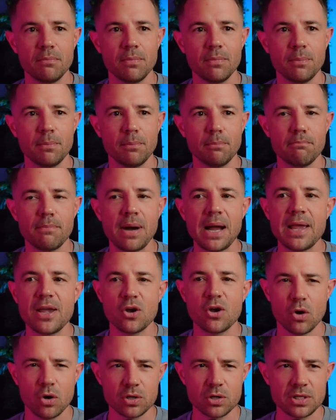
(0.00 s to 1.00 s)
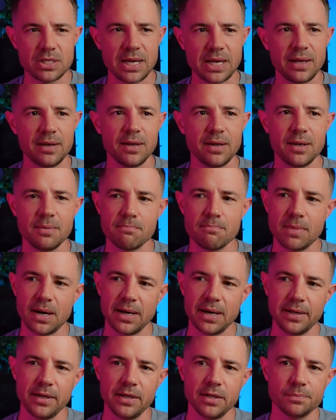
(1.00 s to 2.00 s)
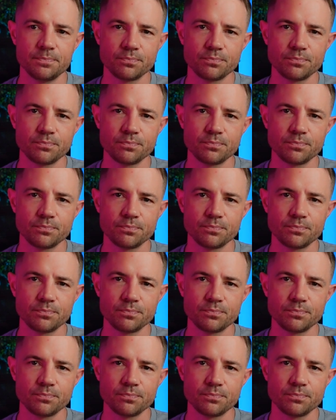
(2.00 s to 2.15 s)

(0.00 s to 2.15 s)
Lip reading: my content and my